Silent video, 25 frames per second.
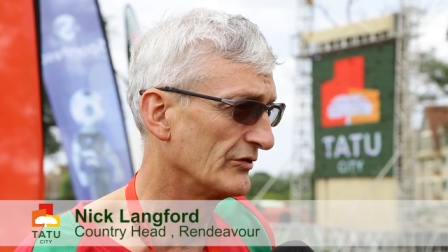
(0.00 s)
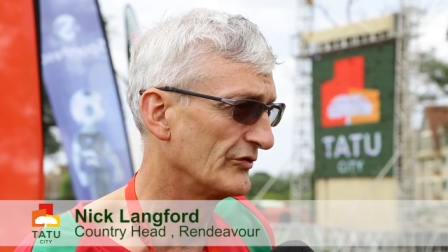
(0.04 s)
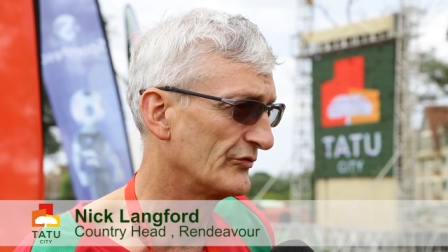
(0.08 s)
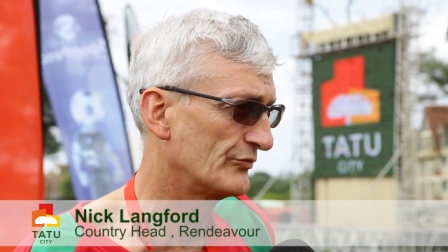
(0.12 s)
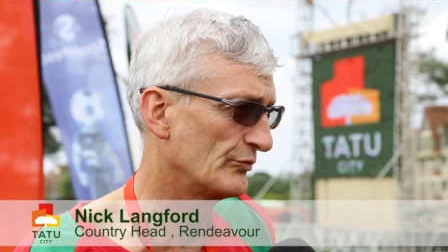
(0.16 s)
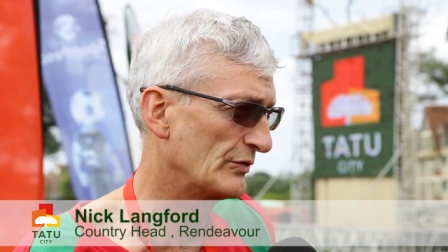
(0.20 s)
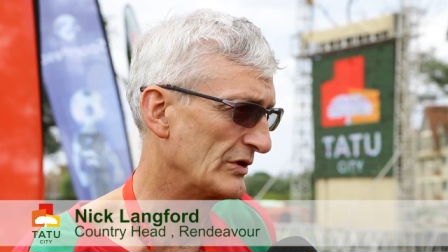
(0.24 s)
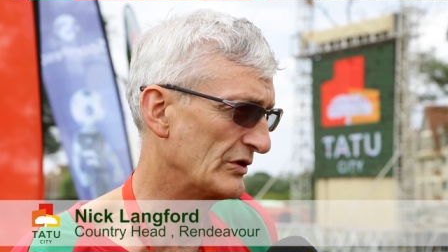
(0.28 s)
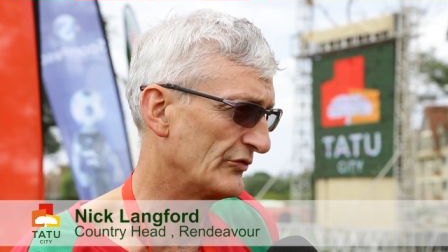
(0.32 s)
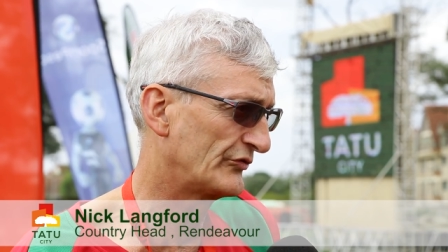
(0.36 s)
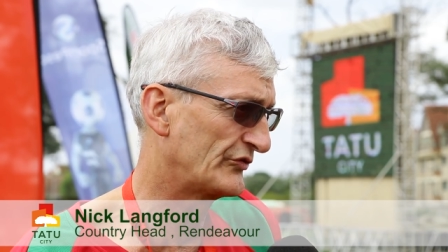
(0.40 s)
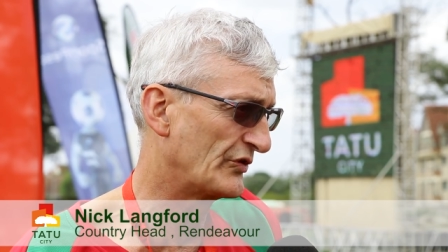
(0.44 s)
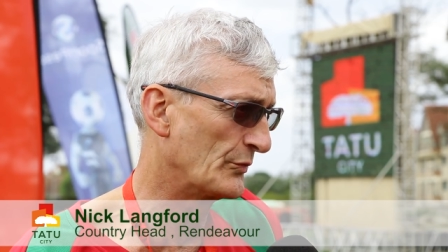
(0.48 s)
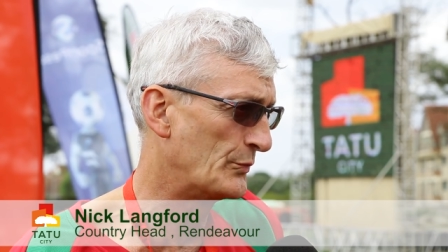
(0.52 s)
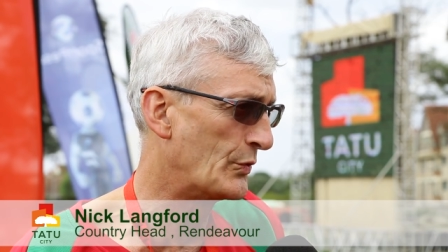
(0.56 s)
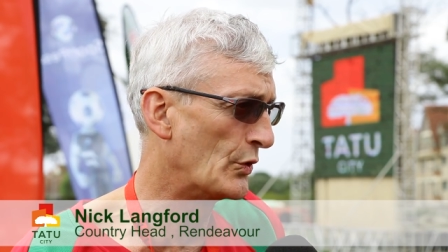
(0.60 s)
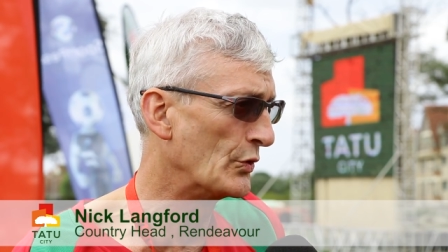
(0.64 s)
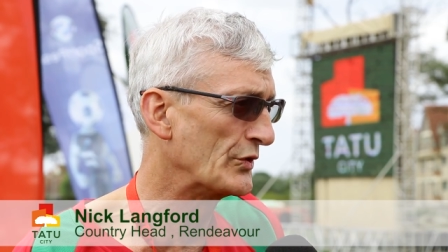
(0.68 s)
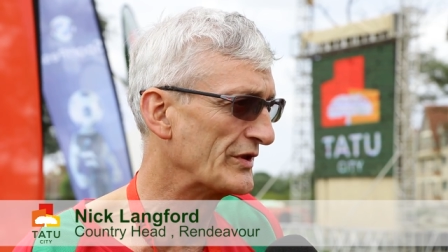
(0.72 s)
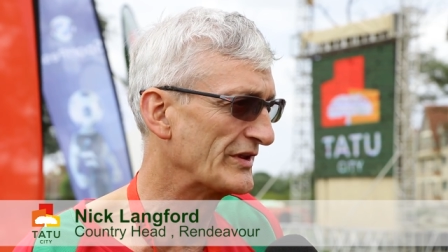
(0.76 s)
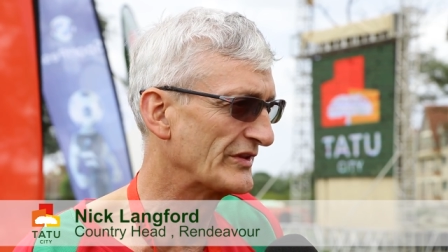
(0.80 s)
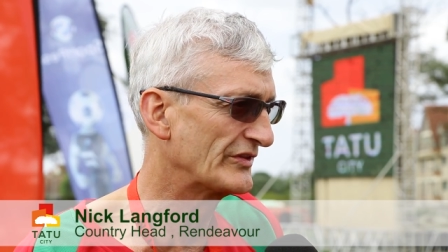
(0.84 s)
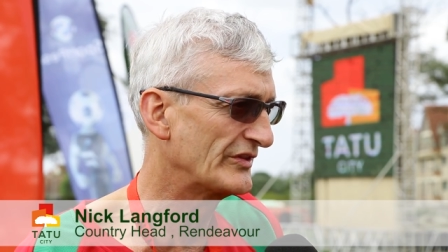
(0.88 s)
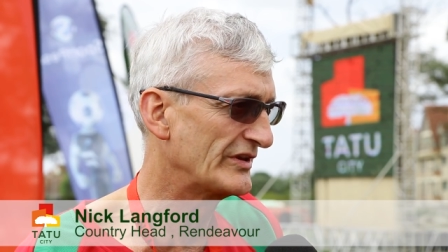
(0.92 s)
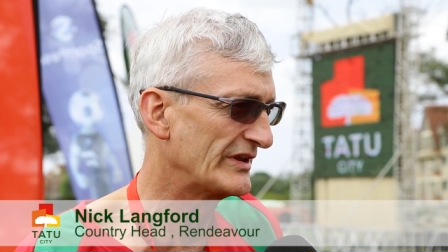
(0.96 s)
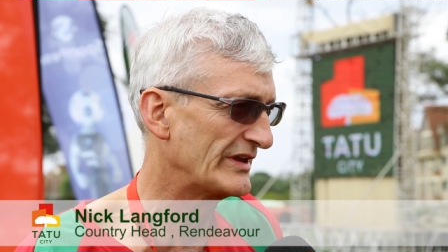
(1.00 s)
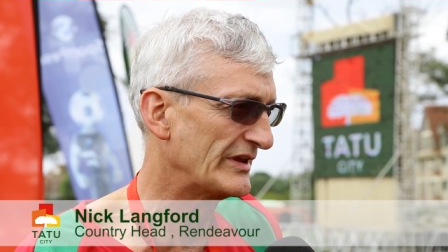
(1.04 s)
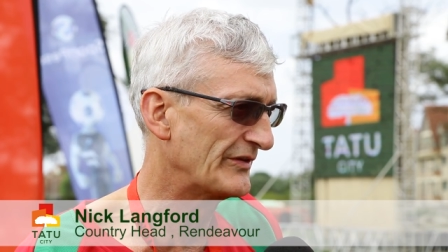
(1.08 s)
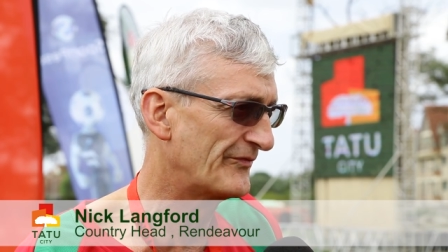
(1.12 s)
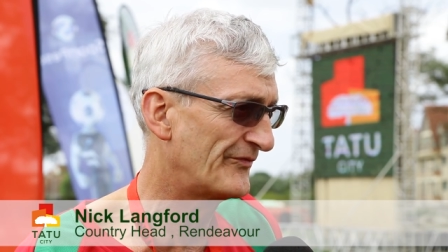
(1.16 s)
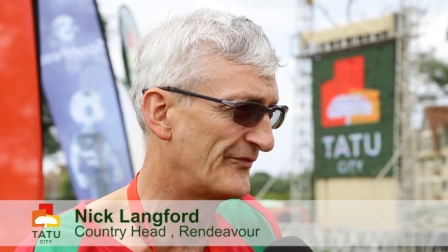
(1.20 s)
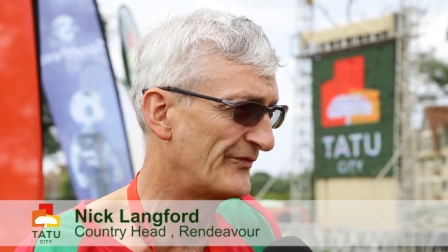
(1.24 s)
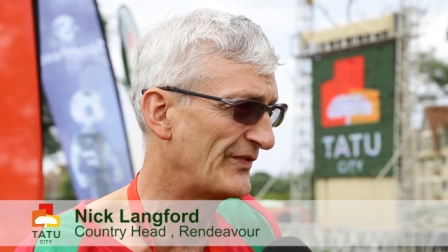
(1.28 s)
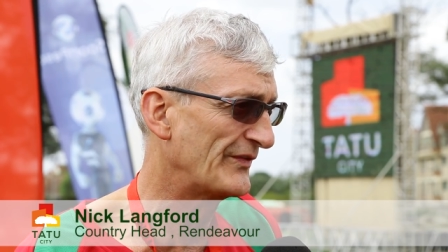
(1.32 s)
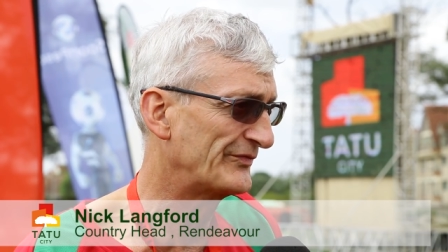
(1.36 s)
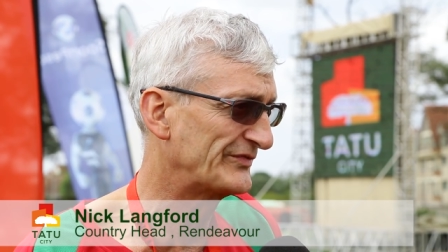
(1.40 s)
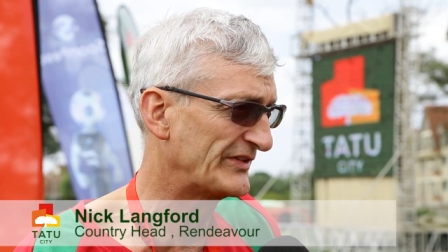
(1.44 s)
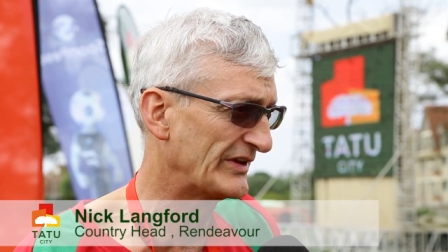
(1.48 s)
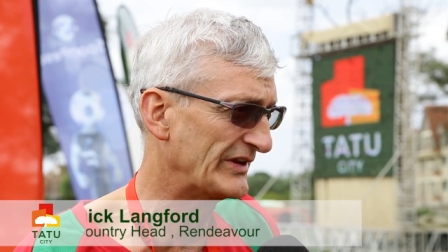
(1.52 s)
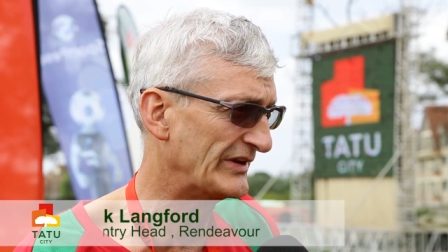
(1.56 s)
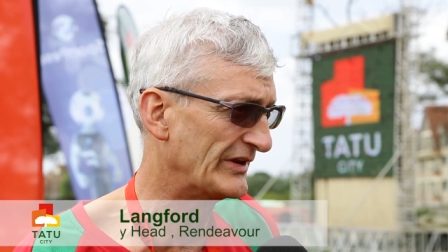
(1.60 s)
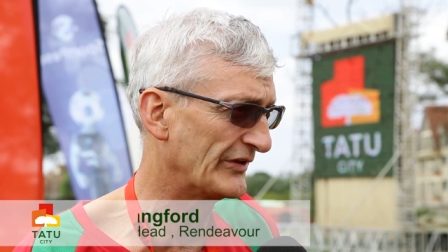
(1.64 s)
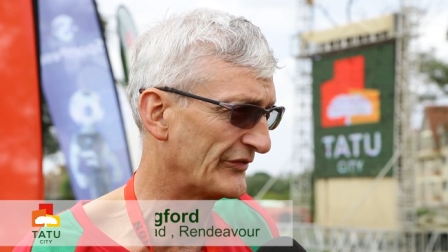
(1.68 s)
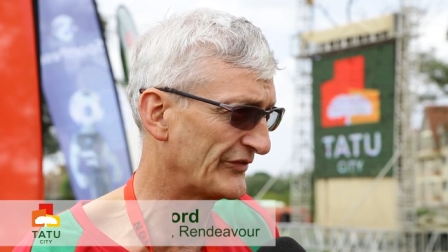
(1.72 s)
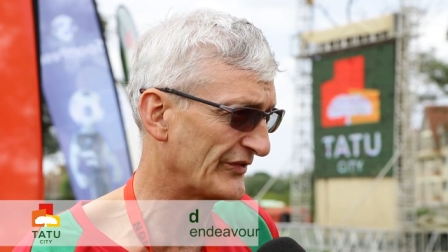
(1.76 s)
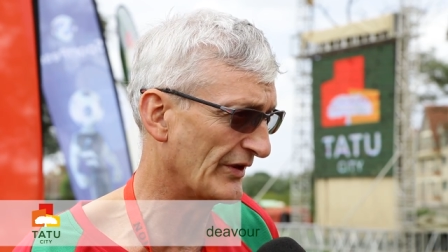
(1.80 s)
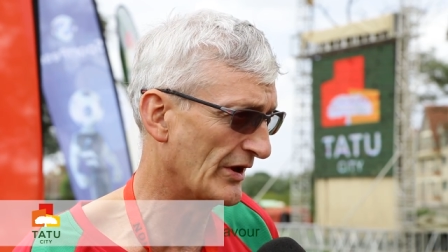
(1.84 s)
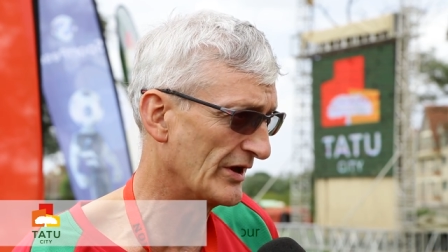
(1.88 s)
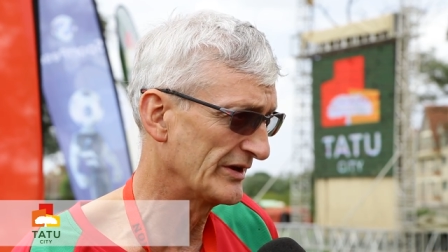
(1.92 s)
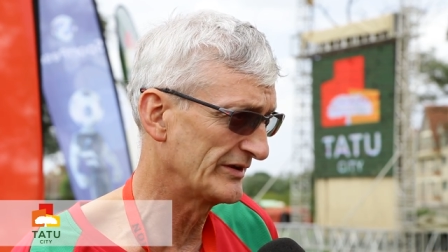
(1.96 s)
is we're supporting the
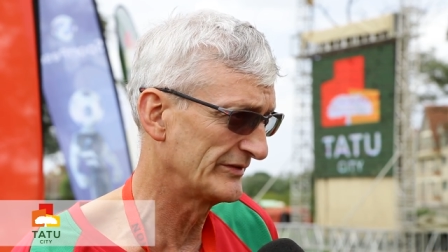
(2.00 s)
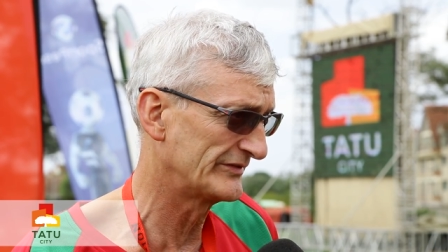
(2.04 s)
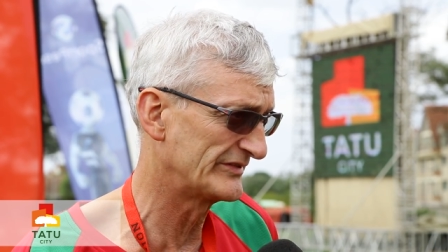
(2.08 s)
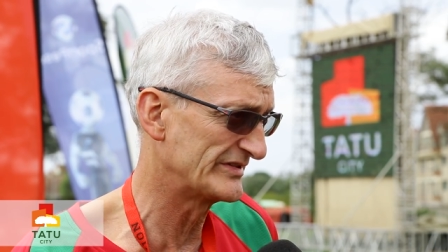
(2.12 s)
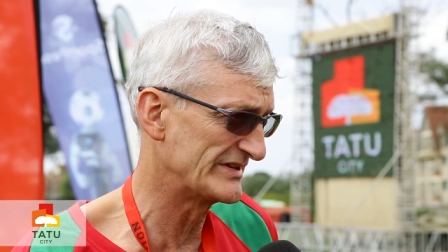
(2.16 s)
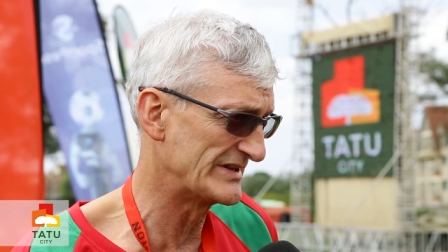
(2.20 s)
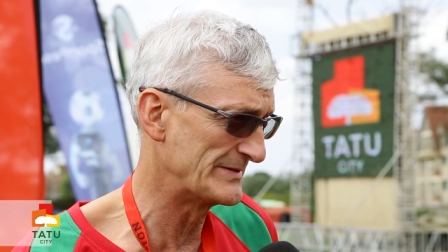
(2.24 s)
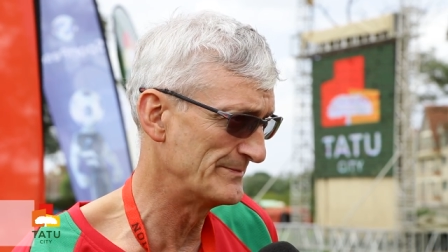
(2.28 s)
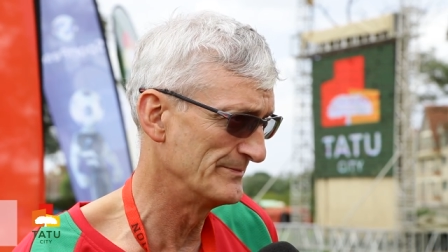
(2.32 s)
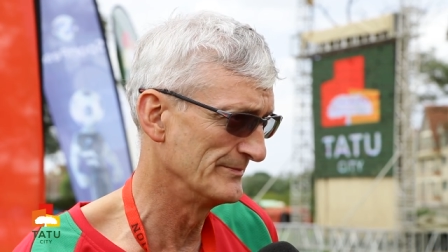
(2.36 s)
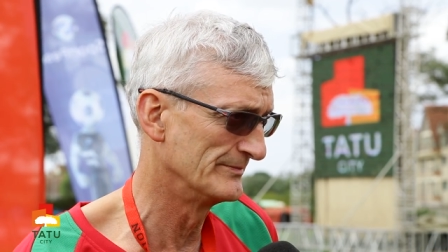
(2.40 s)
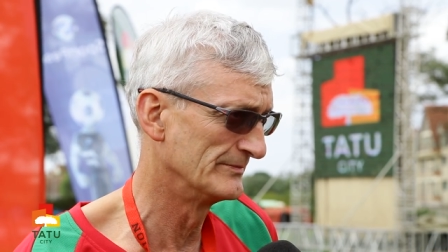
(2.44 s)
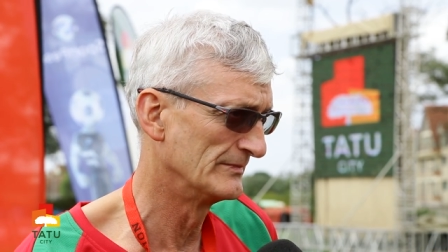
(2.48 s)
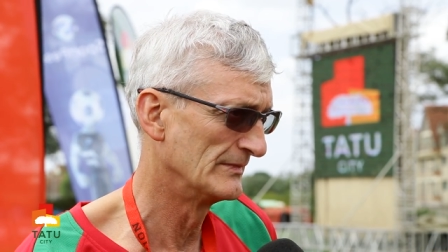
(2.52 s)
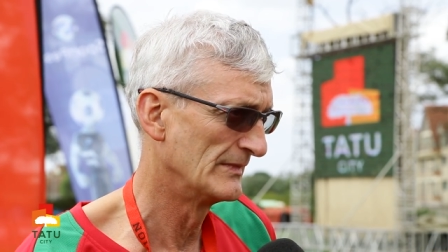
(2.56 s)
15-a-side team.